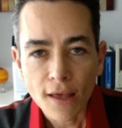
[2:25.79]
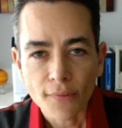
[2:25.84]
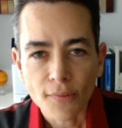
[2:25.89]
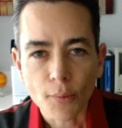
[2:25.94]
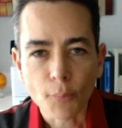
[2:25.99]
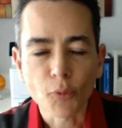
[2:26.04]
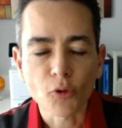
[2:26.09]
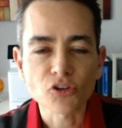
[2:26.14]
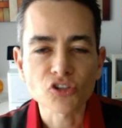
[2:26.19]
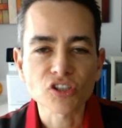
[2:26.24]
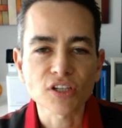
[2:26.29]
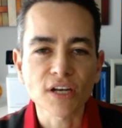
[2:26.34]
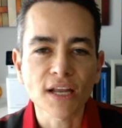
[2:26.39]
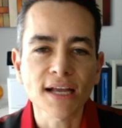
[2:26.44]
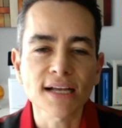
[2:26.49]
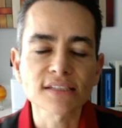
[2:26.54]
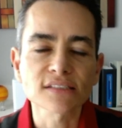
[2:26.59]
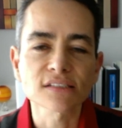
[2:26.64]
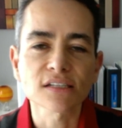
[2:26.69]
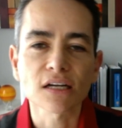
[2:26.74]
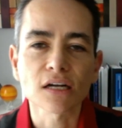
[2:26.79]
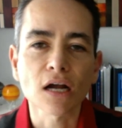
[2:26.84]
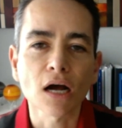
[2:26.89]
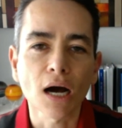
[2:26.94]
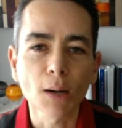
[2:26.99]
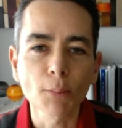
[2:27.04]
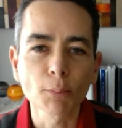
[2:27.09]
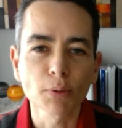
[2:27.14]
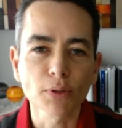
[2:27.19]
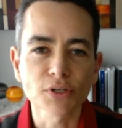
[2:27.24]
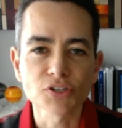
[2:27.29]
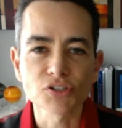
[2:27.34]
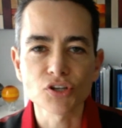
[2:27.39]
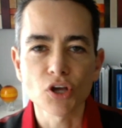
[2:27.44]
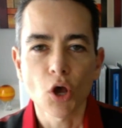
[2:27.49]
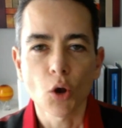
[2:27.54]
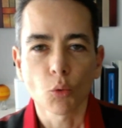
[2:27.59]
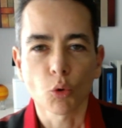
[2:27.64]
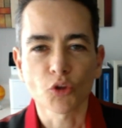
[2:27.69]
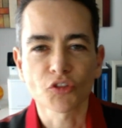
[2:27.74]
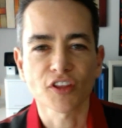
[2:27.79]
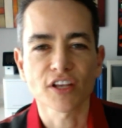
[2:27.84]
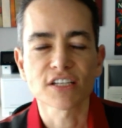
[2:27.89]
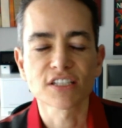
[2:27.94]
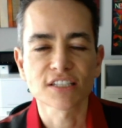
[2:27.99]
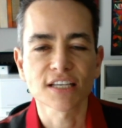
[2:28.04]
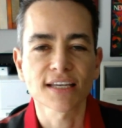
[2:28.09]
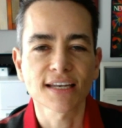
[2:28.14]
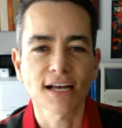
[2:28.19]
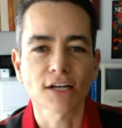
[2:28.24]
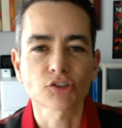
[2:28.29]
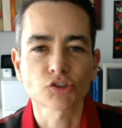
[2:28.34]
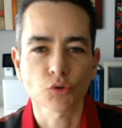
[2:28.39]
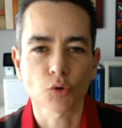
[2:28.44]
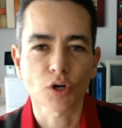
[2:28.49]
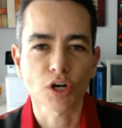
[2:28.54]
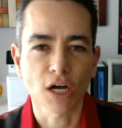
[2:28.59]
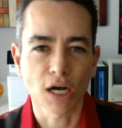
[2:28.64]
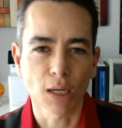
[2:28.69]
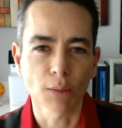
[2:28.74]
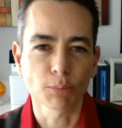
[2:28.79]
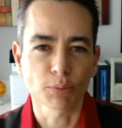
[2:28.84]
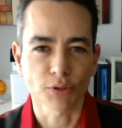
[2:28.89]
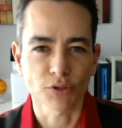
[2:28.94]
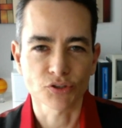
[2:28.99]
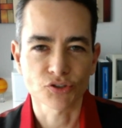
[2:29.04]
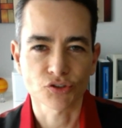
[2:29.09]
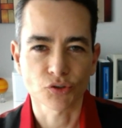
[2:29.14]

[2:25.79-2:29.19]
the person hasn't accomplished what they set out to accomplish.